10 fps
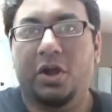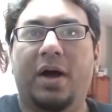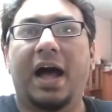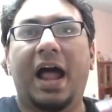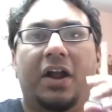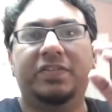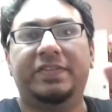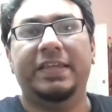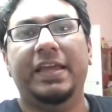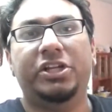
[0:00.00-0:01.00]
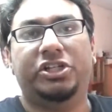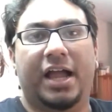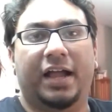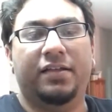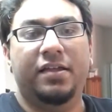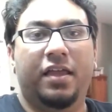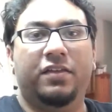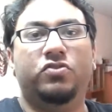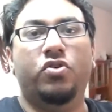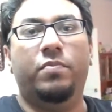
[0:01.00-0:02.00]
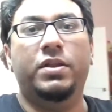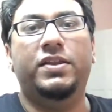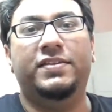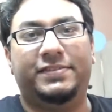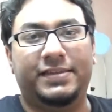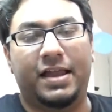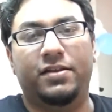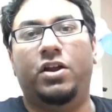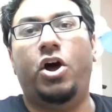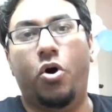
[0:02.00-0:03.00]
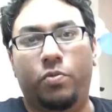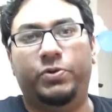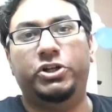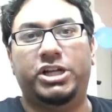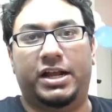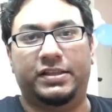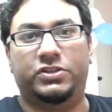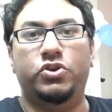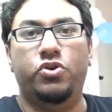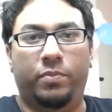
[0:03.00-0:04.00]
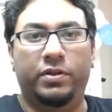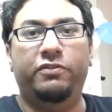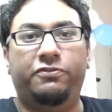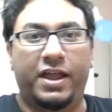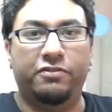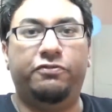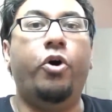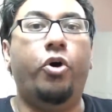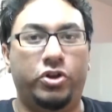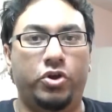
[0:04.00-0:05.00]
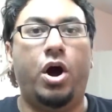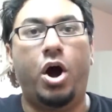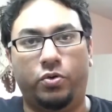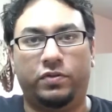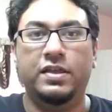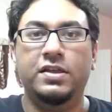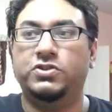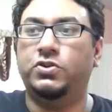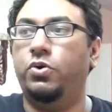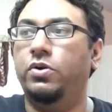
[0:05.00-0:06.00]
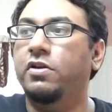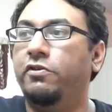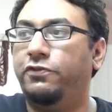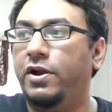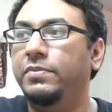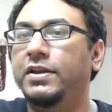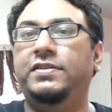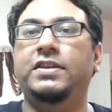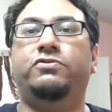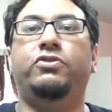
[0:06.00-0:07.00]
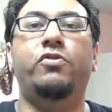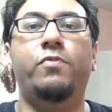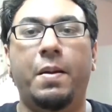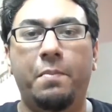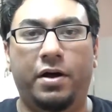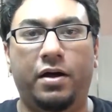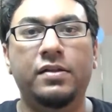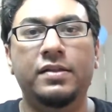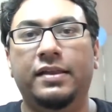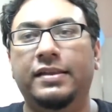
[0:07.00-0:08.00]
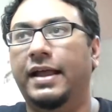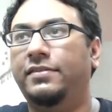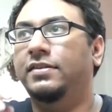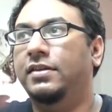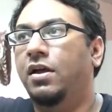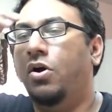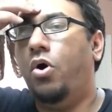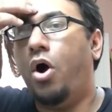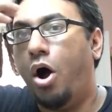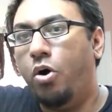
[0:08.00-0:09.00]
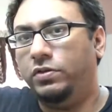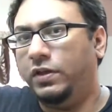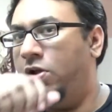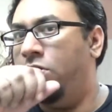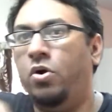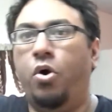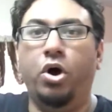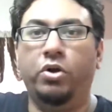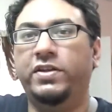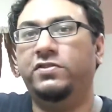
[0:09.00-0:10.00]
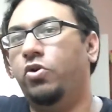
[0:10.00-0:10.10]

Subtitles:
Now, a RCA jack is normally the standard output jack that you normally find for audio out. So from the TV, remember that out always